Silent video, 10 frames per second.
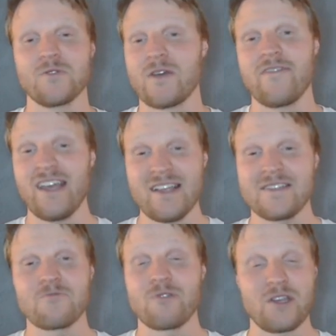So I think he's
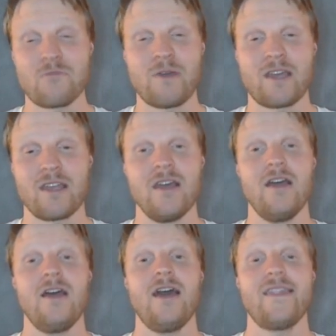a really good pick,
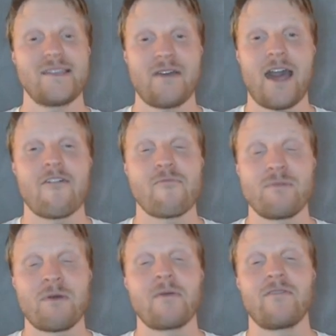and that's why I have him in
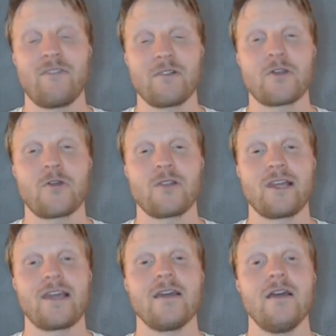my midfield
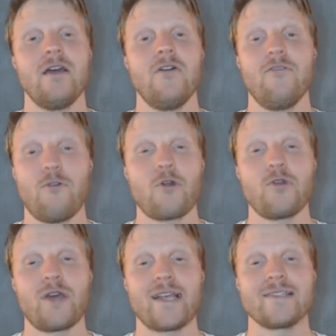currently for
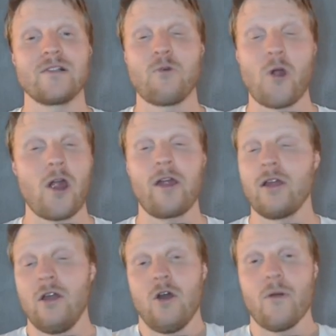Newcastle, who are
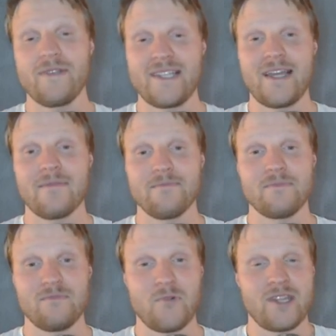obviously,
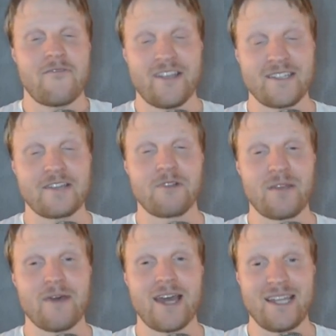when they're facing really
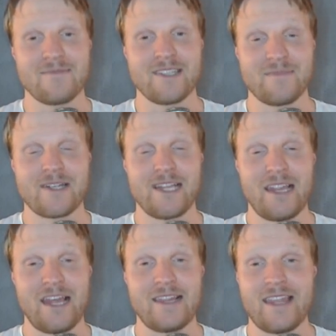bad teams, especially
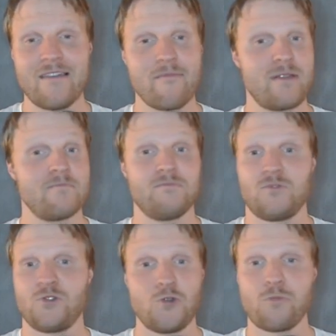lately, they've been
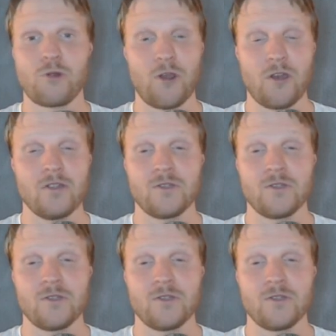super good.